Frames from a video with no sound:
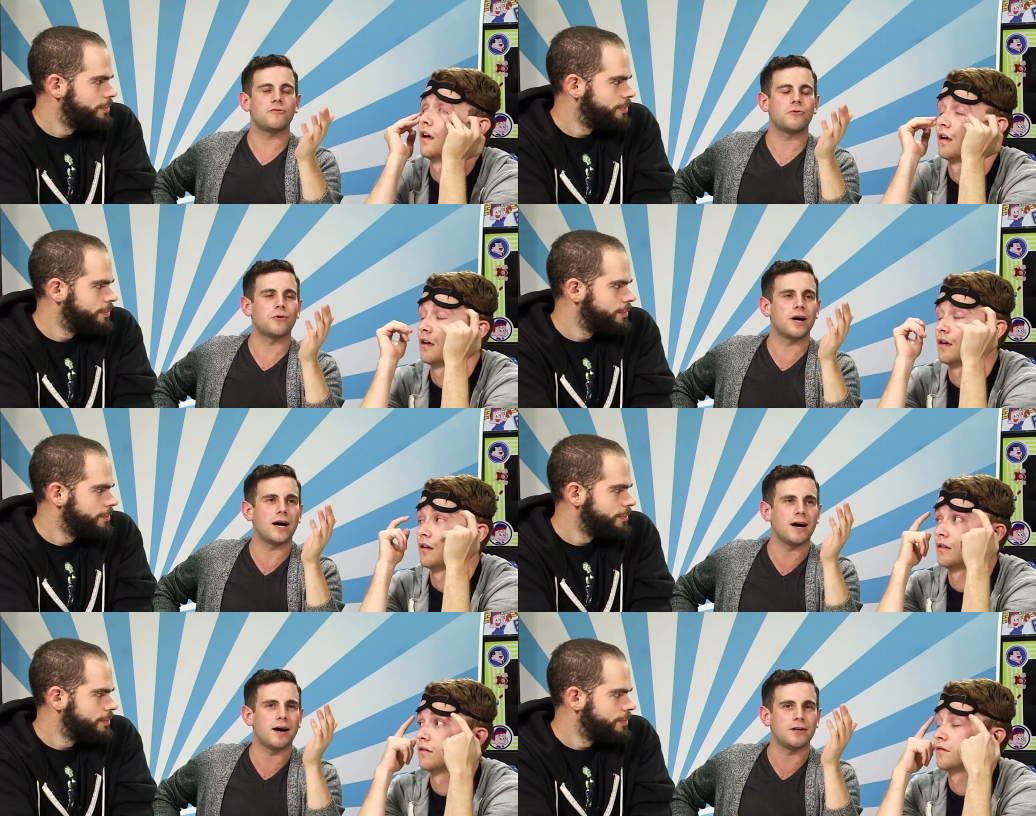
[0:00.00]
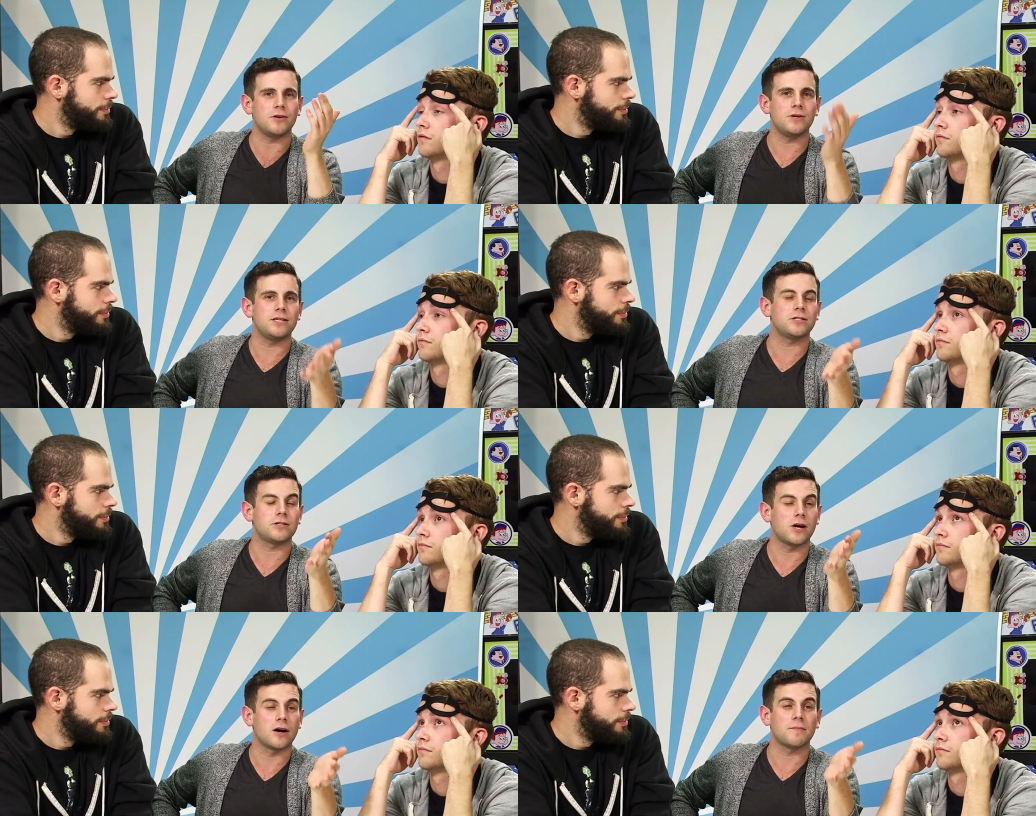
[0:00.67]
Speaker 1: for uh, You
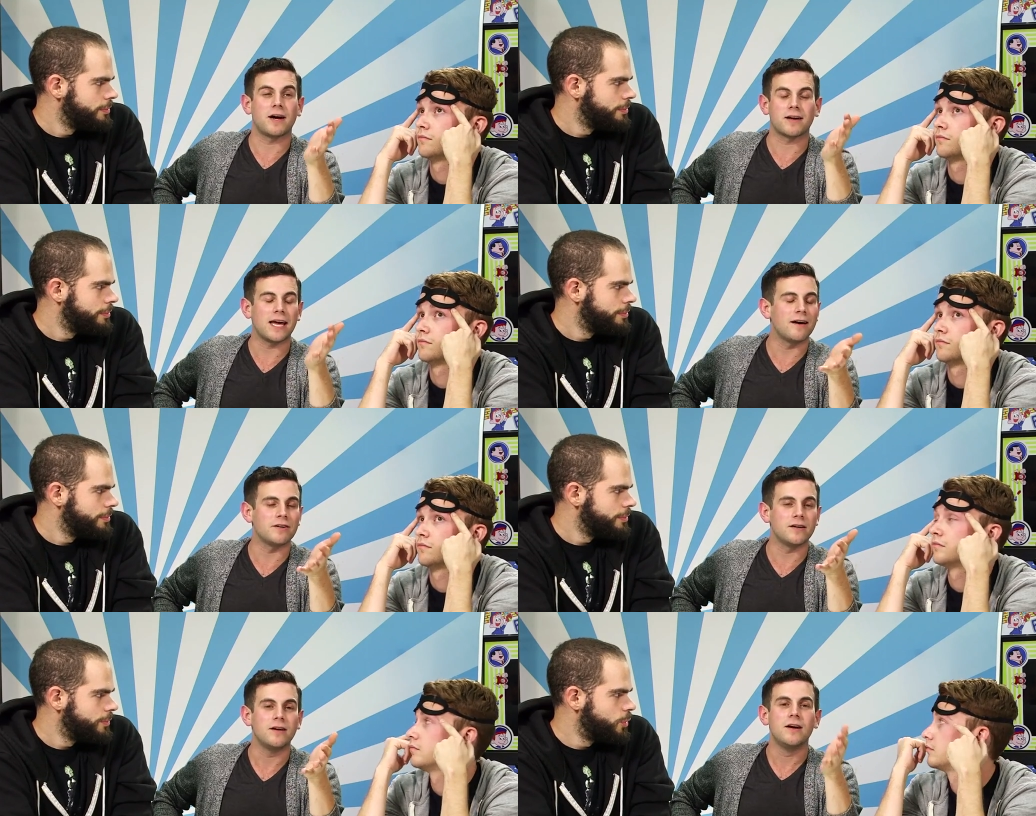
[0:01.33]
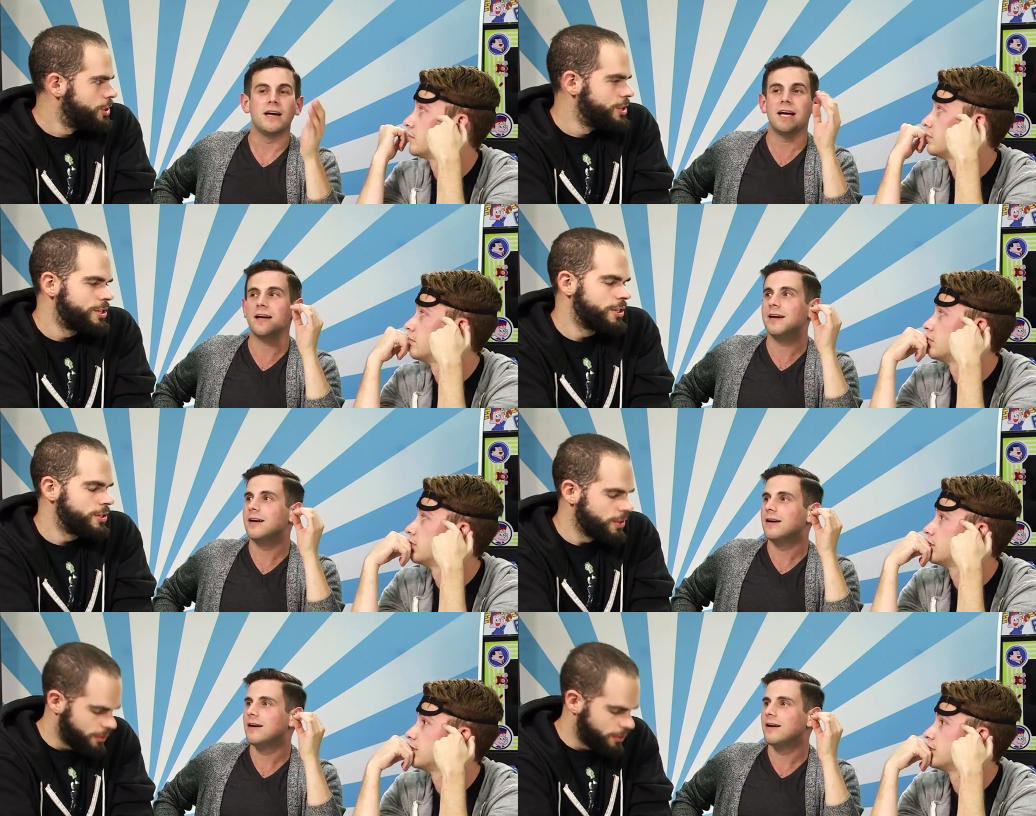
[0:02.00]
Need to Talk About Kevin. Which is the, so